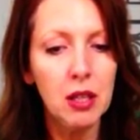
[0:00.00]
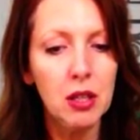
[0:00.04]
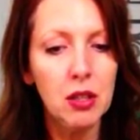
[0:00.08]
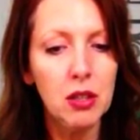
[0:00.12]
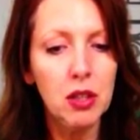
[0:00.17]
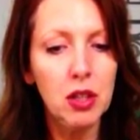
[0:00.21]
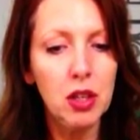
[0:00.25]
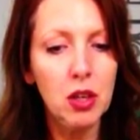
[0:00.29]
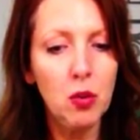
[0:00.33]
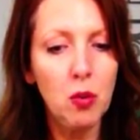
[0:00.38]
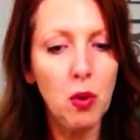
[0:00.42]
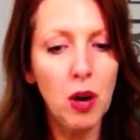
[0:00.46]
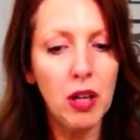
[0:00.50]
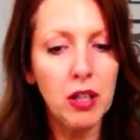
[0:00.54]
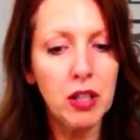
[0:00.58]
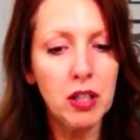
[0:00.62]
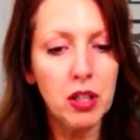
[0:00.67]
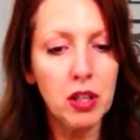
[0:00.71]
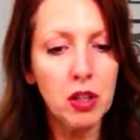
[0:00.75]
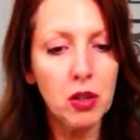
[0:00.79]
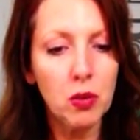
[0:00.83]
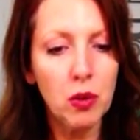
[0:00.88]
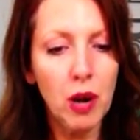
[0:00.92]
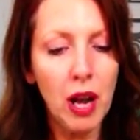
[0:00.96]
Do you want
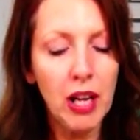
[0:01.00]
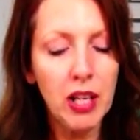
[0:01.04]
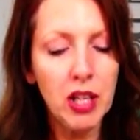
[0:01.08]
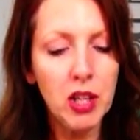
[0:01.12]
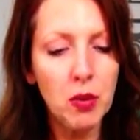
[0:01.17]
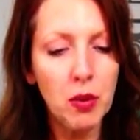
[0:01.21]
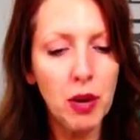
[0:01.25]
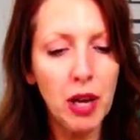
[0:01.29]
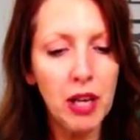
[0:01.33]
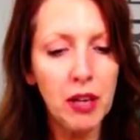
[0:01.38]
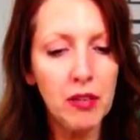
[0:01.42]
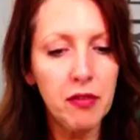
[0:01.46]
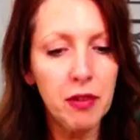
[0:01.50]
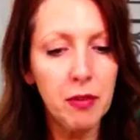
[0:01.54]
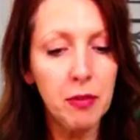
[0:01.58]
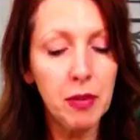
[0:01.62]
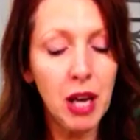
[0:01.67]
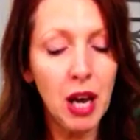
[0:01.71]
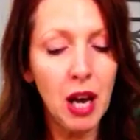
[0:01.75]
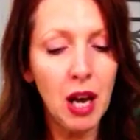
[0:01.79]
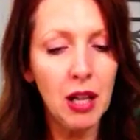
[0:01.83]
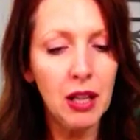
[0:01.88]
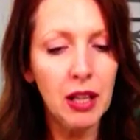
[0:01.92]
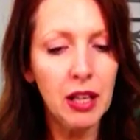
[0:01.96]
to graduate from
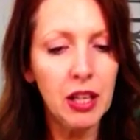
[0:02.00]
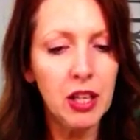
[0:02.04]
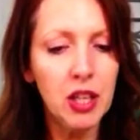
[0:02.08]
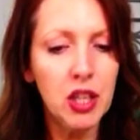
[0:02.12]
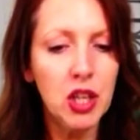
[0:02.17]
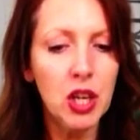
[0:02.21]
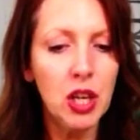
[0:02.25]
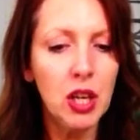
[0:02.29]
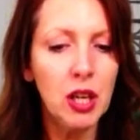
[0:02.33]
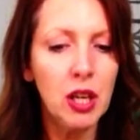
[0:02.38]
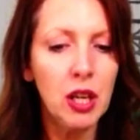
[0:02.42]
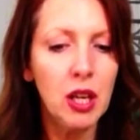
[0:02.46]
college?